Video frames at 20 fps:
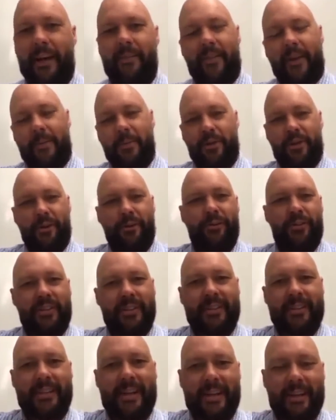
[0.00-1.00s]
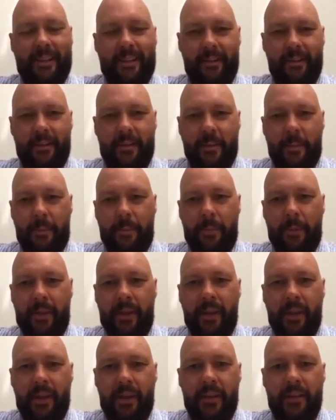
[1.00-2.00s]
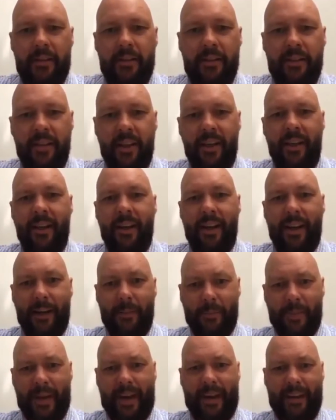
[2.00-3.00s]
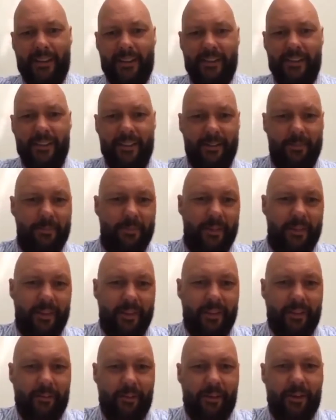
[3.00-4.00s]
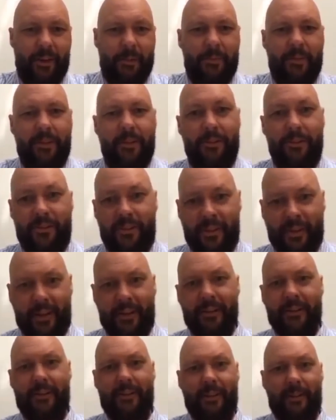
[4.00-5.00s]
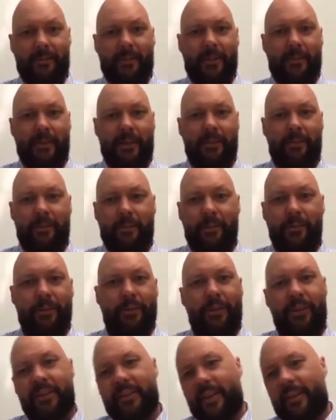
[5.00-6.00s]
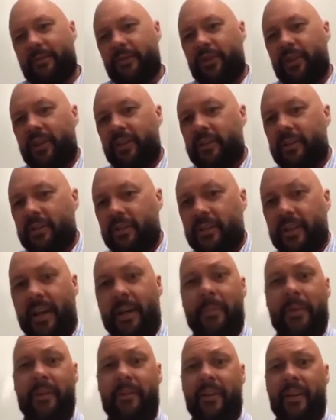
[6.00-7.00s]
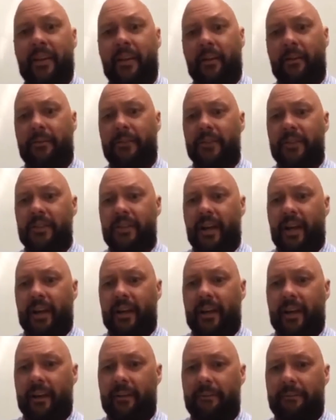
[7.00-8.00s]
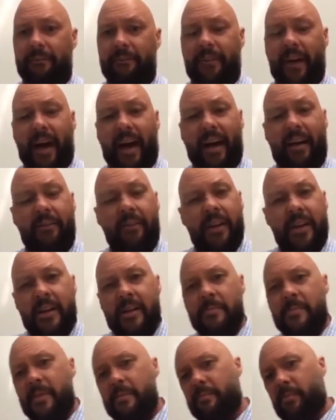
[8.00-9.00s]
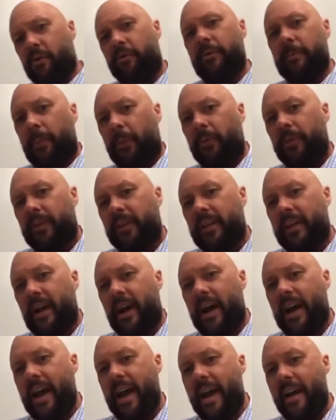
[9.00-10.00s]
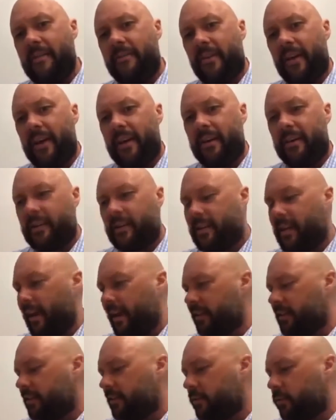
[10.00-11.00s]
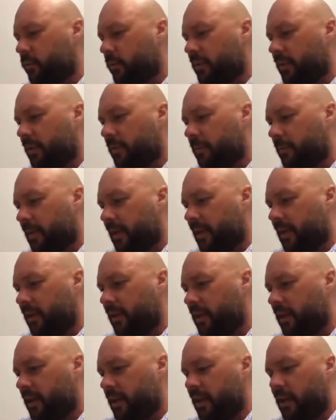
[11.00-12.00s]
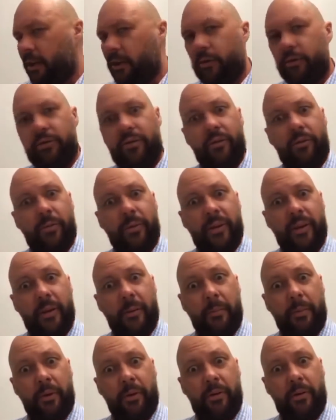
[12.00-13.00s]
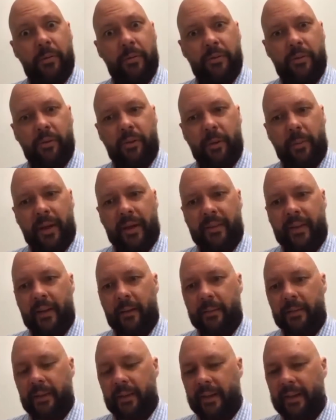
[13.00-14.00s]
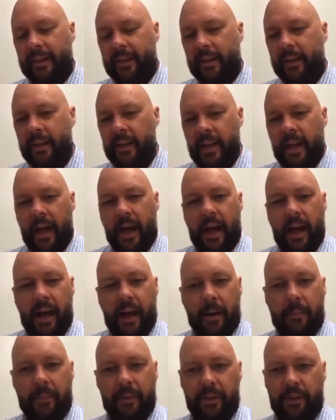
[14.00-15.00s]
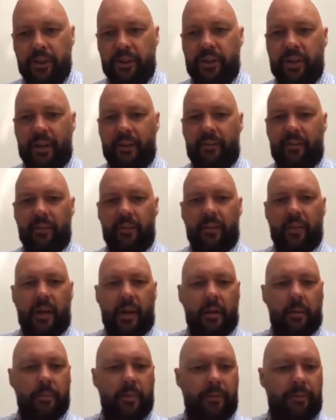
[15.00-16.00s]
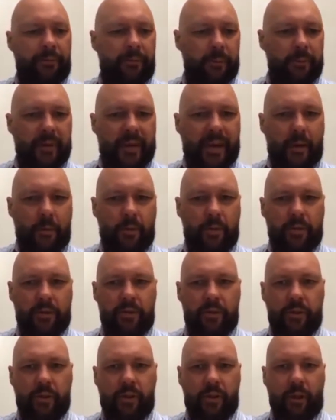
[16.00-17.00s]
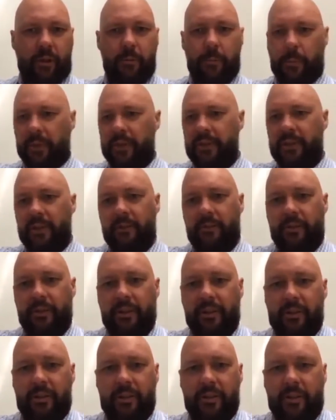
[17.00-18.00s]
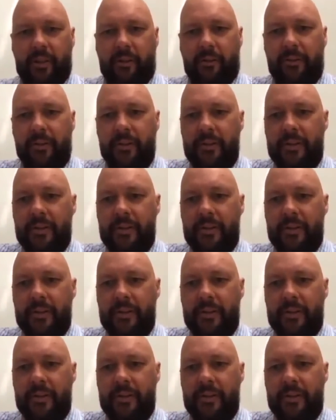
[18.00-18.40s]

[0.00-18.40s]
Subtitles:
I'm your host, Nathan Pierce. I'm actually wearing grown-up clothes today instead of one of my normal nerd dev shirts because I'm here in head office at F5. But more importantly, I have a guest with me who's just written a book. We'll talk about that a bit later. Jason Edelman from Networks to Code. Please introduce yourself.